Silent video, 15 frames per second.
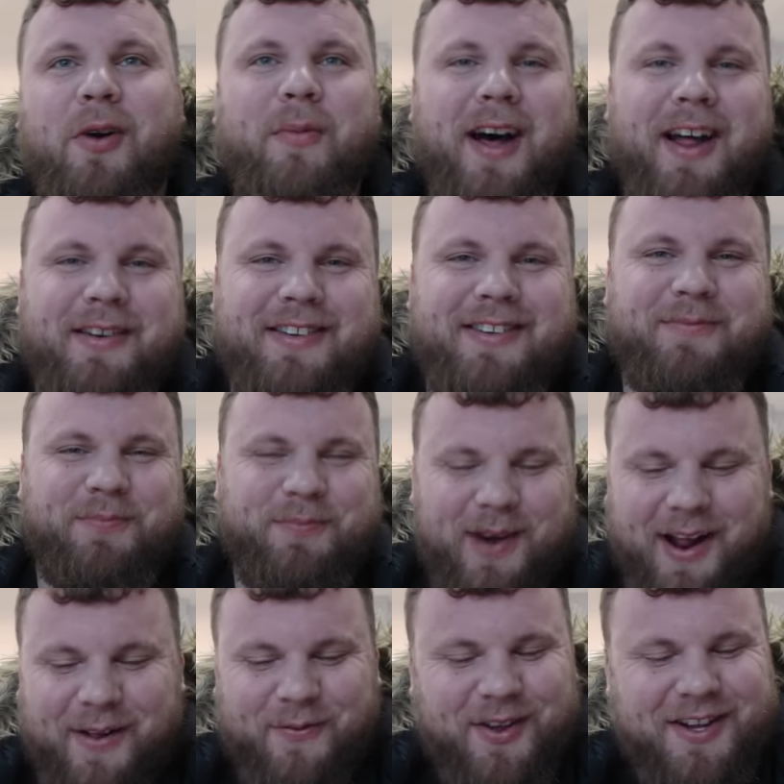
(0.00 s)
man
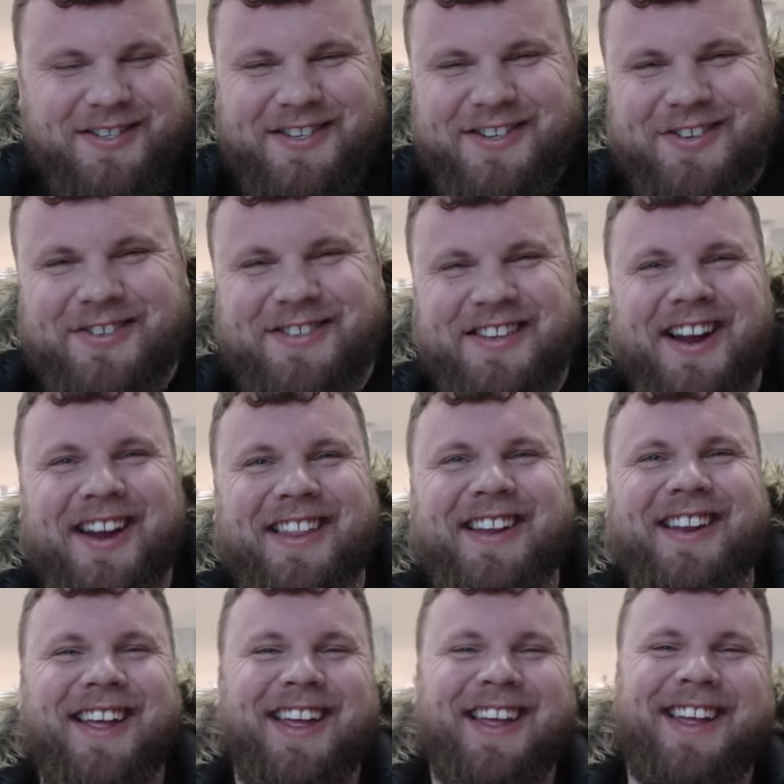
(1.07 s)
breakfast to start the
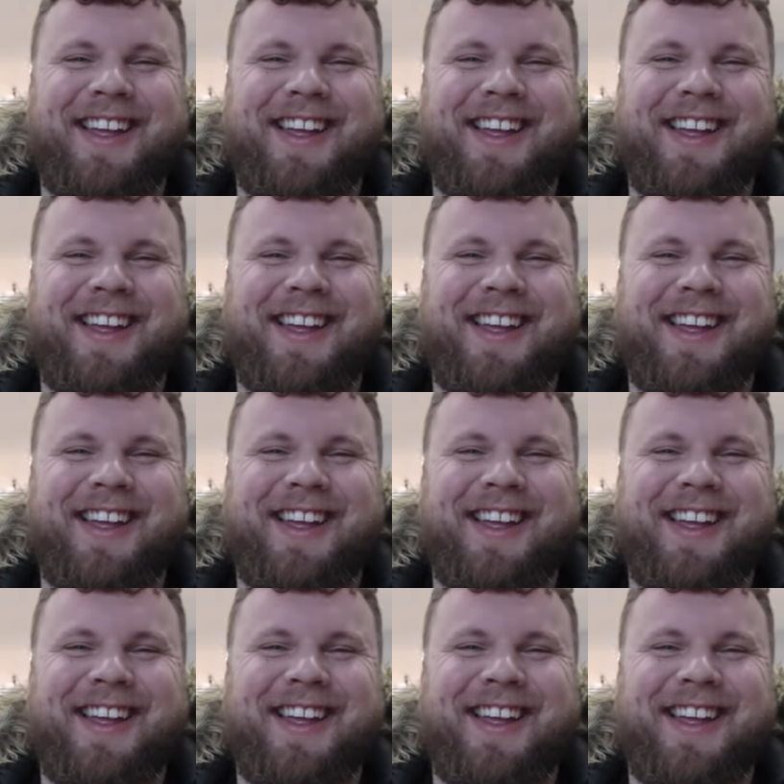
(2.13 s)
day.